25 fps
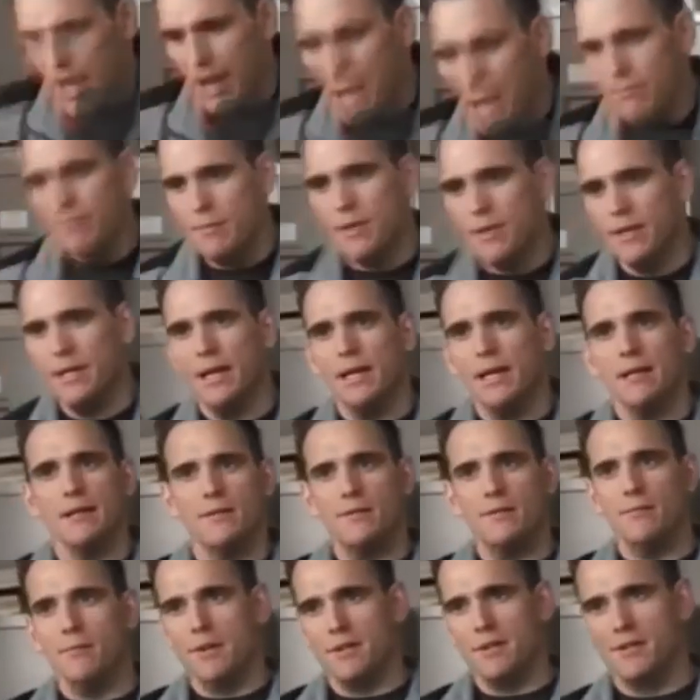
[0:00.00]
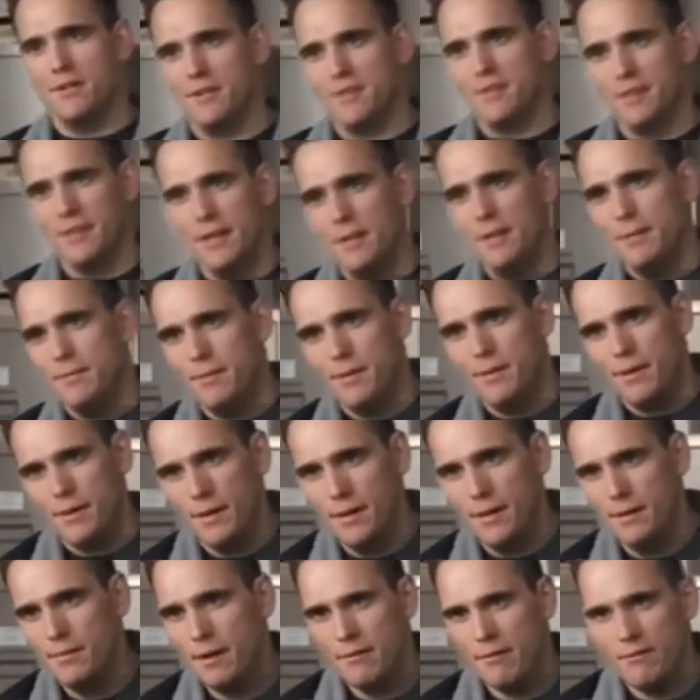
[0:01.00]
I haven't been getting too much sleep.
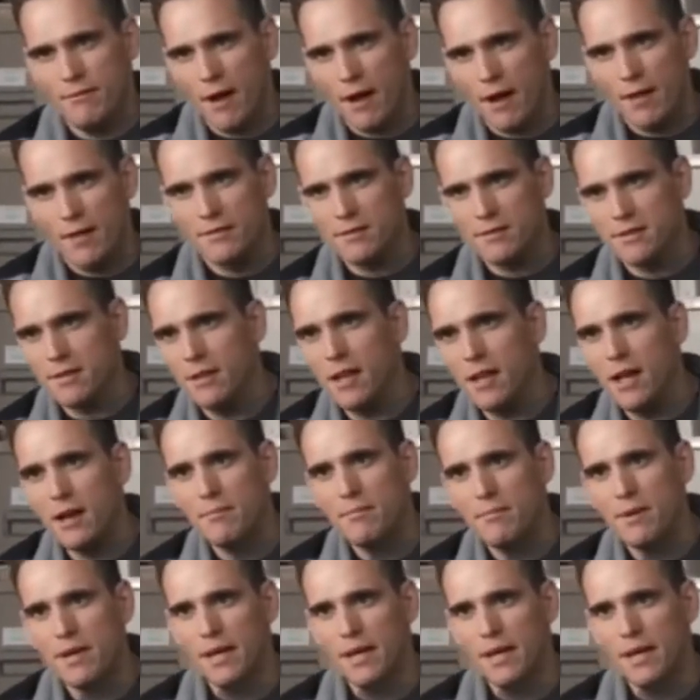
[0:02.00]
My father's in a lot